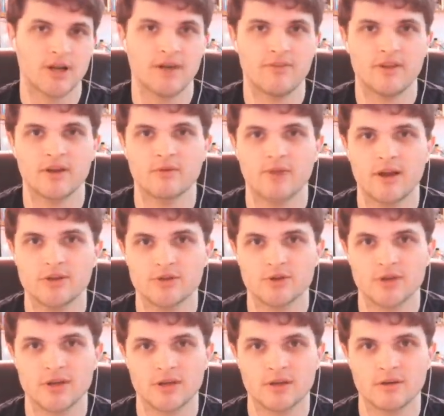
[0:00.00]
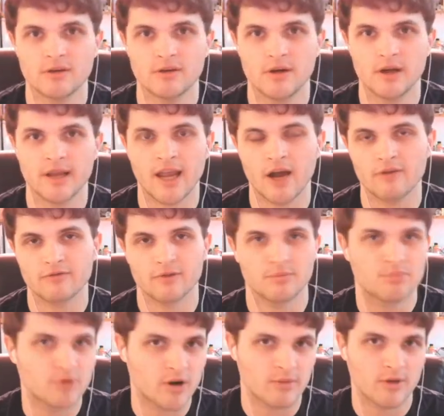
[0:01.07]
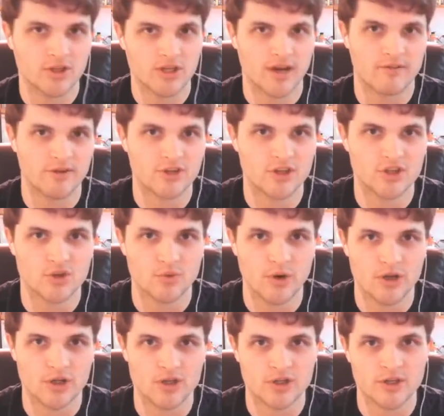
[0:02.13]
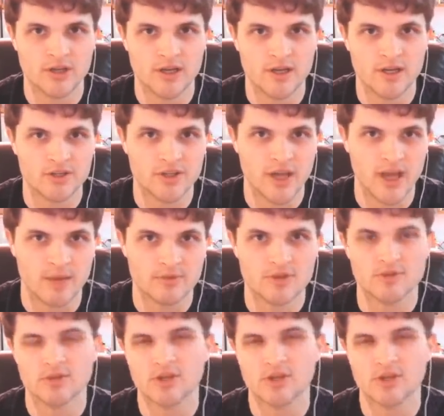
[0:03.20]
I think Razor can account for pretty much every situation in his games.